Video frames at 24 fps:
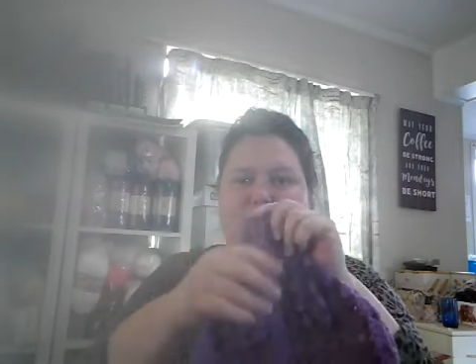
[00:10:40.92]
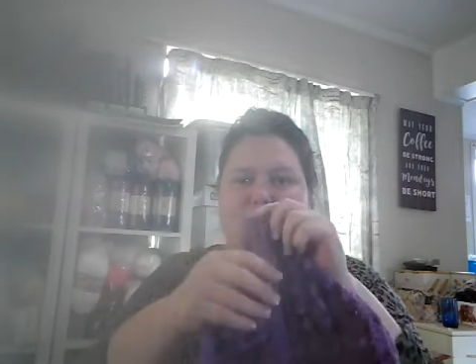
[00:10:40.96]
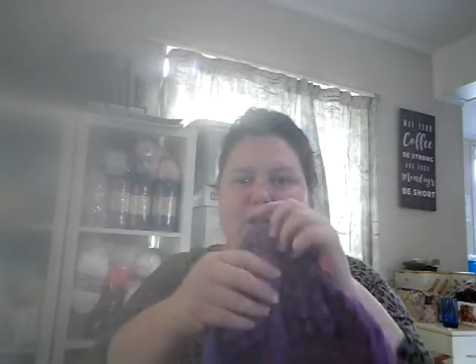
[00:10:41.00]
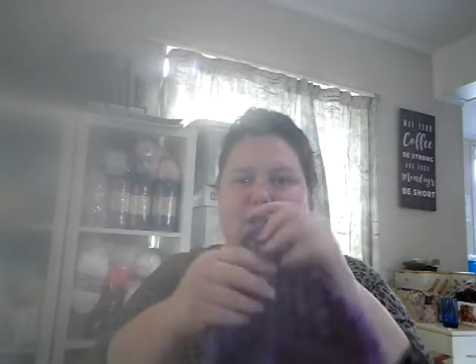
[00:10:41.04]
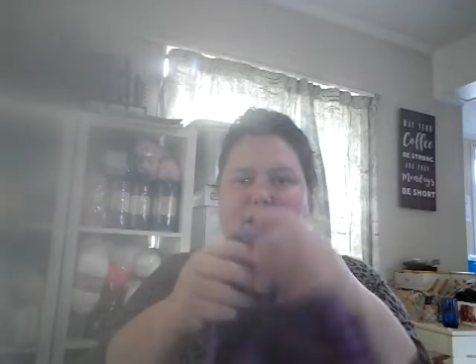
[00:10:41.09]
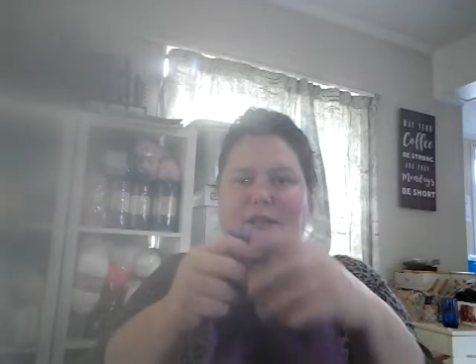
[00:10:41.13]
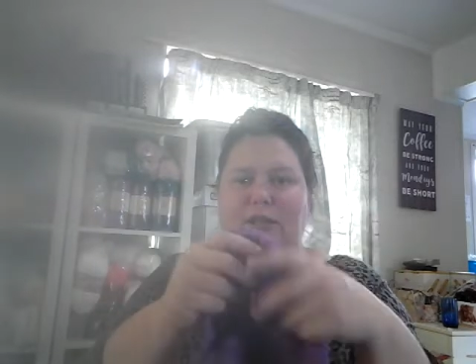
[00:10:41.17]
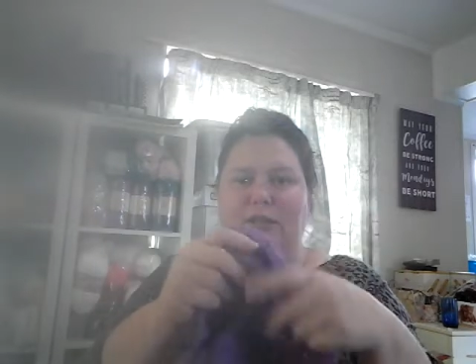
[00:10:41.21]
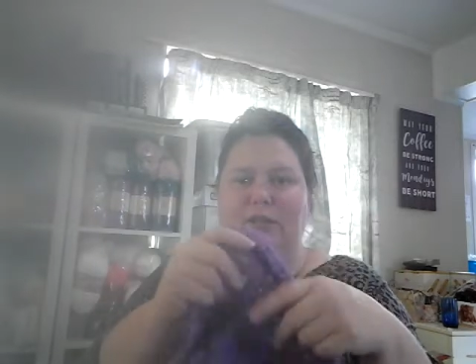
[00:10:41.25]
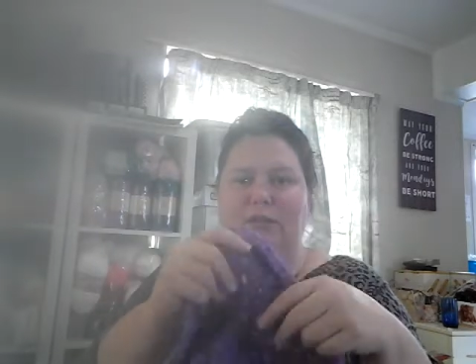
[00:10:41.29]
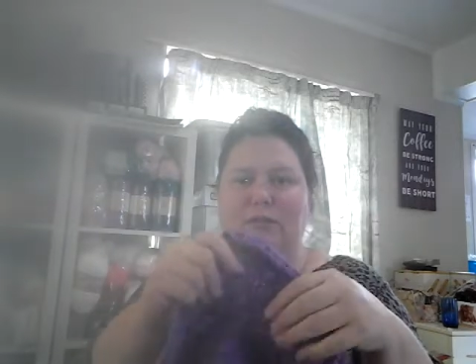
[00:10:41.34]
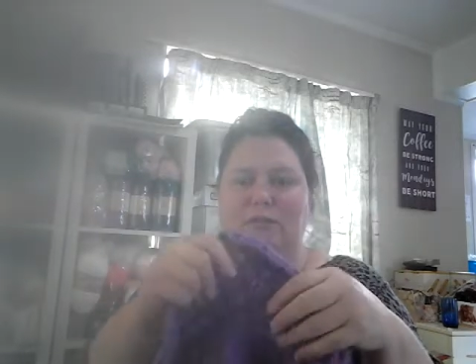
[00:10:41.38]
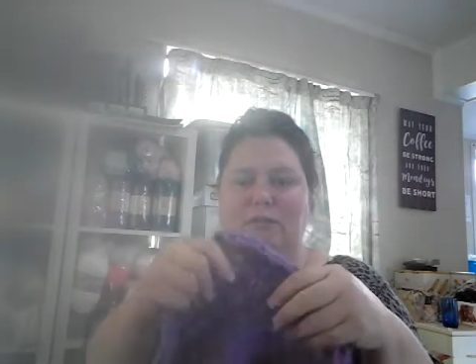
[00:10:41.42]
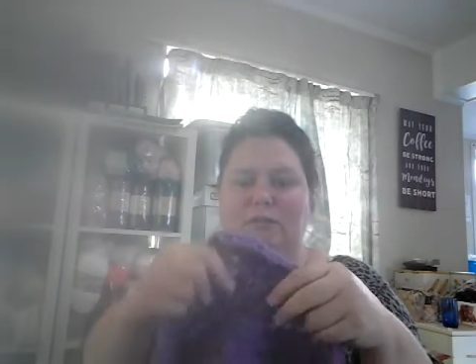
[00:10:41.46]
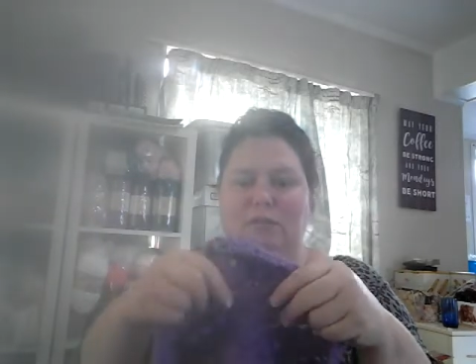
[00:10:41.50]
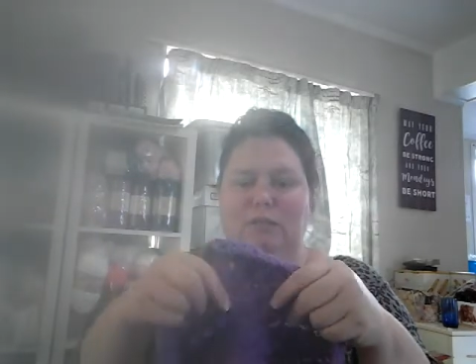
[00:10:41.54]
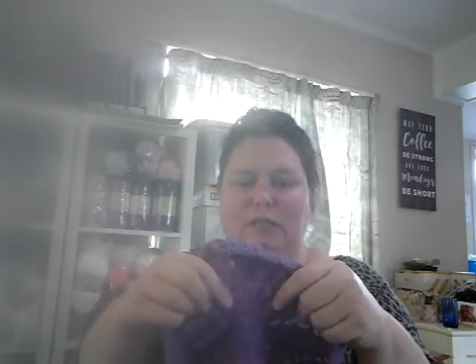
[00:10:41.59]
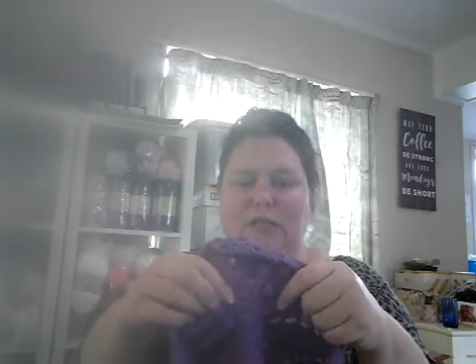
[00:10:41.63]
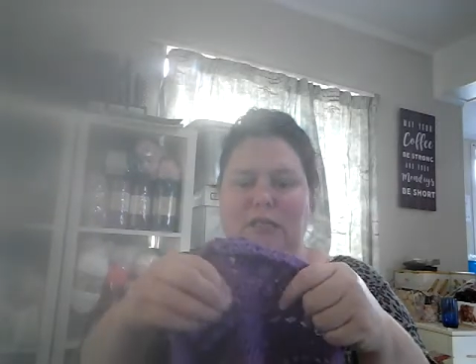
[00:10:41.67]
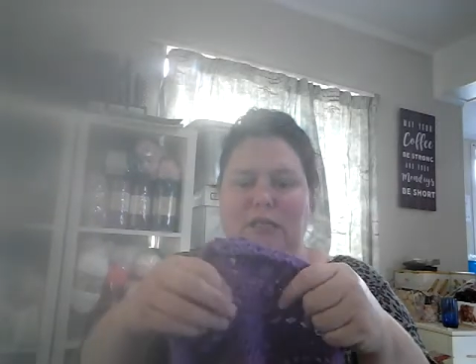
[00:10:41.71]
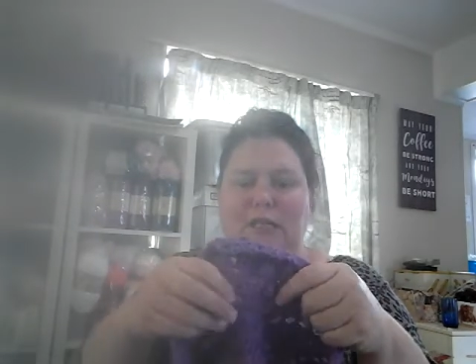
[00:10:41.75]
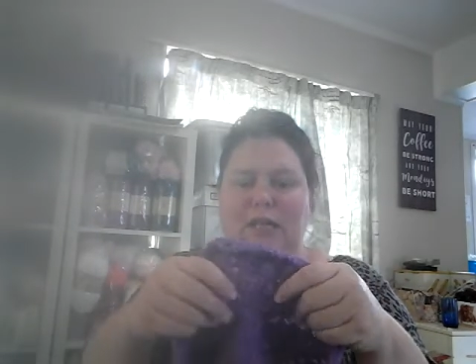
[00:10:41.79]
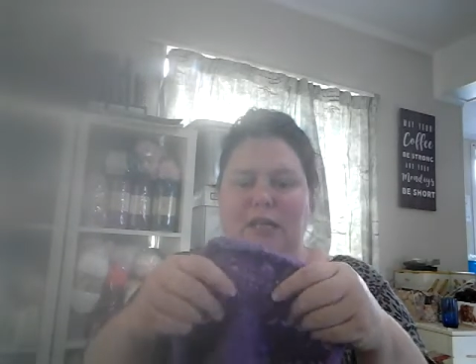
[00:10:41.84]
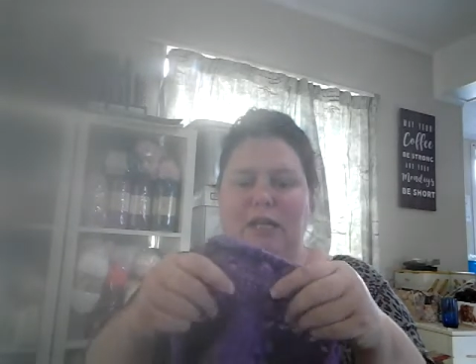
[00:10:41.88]
kind of cool.
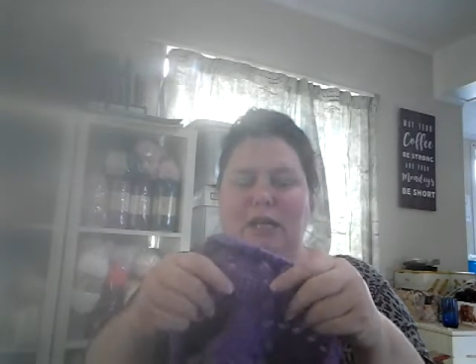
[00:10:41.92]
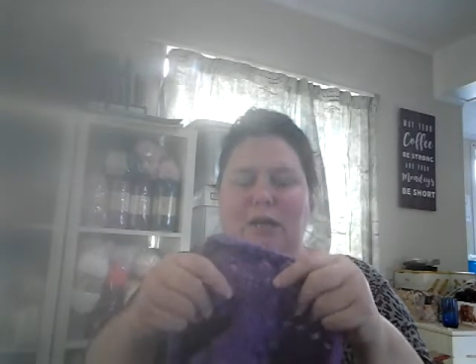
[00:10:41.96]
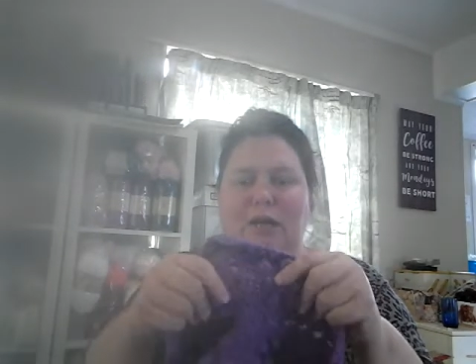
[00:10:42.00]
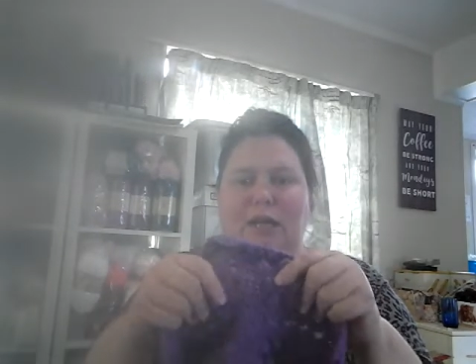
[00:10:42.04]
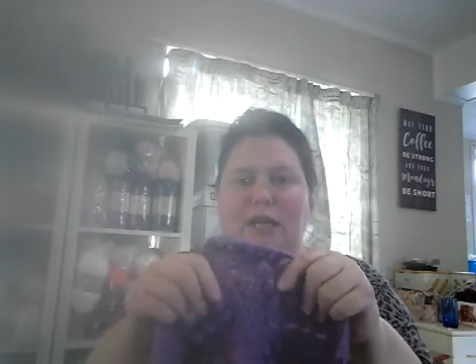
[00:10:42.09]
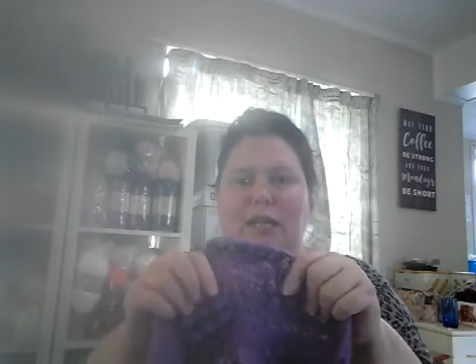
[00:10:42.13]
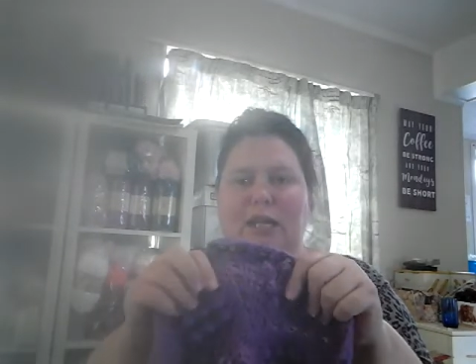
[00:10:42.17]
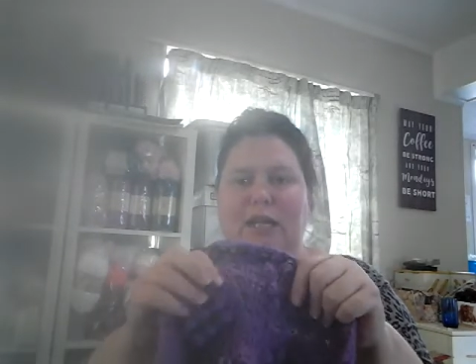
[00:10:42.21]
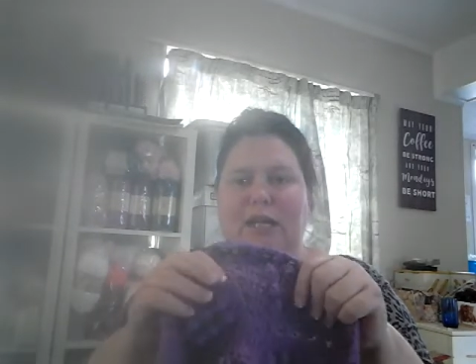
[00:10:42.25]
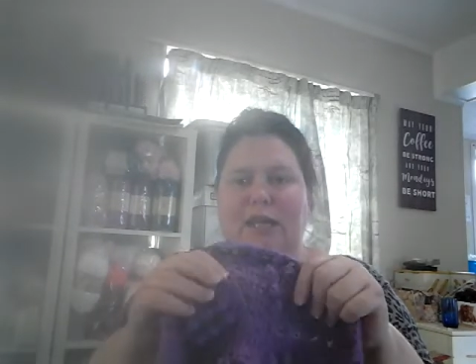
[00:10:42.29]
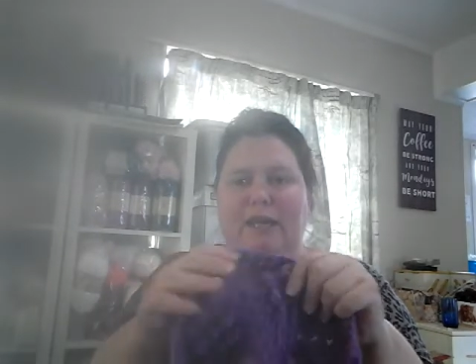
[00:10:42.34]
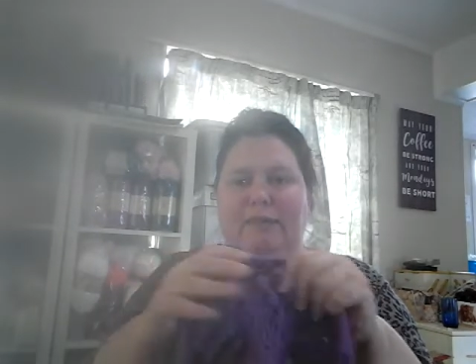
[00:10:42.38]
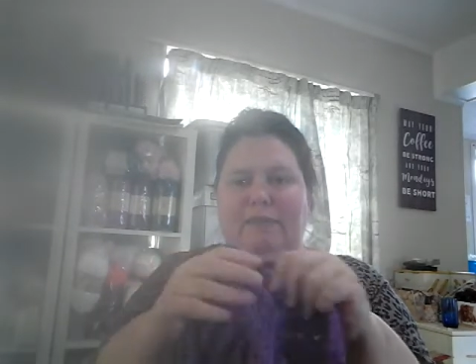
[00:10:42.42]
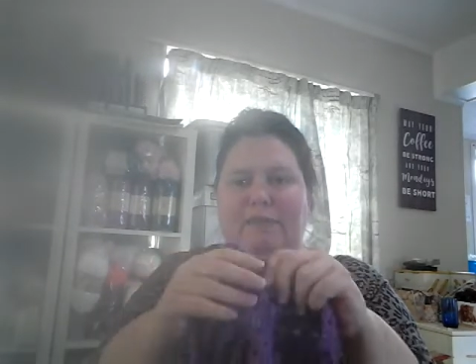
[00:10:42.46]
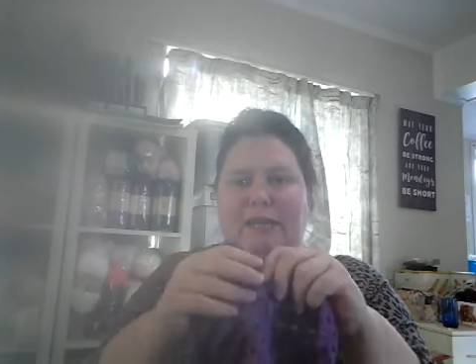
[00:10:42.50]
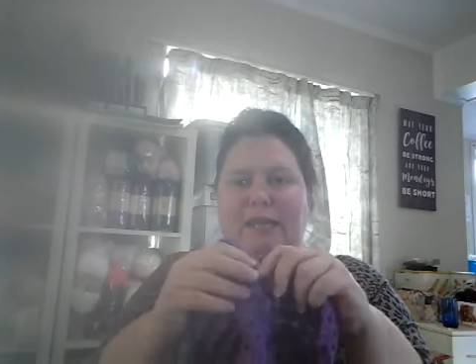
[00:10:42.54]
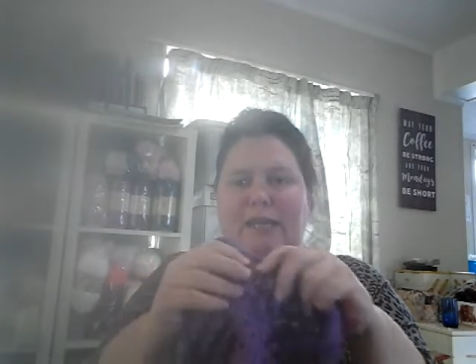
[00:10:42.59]
And I like